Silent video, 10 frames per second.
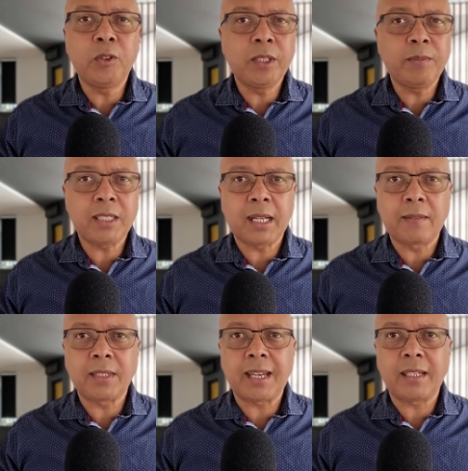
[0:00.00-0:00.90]

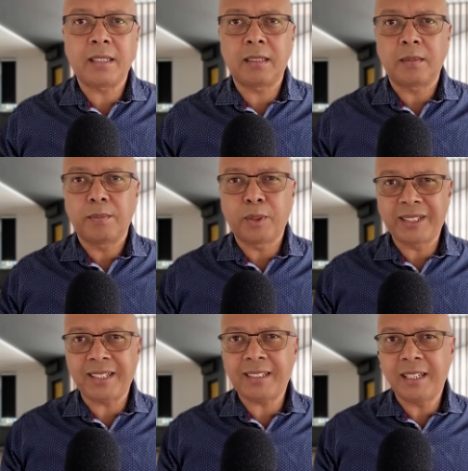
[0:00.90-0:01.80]
themselves as
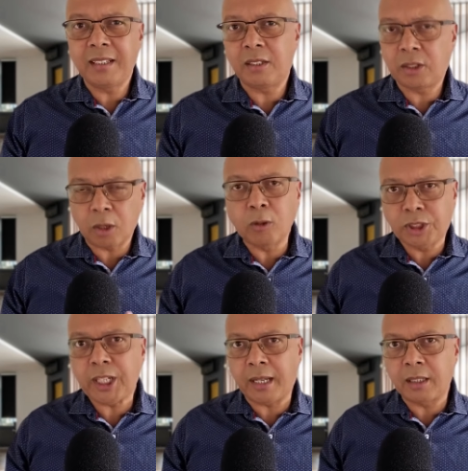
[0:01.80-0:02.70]
possessing the sole
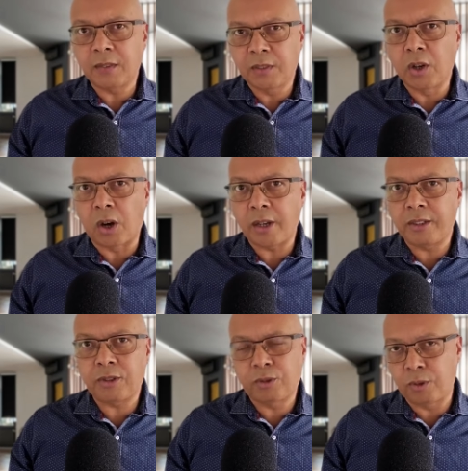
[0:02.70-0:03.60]
channel of
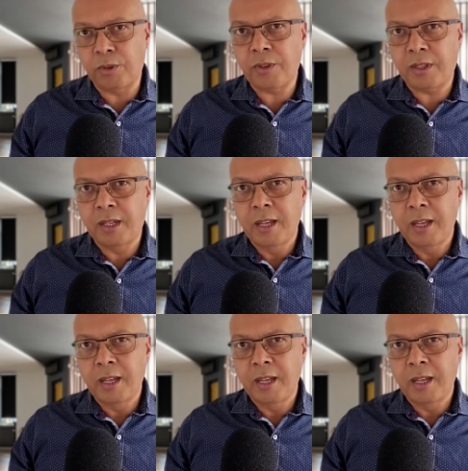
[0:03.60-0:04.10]
God's truth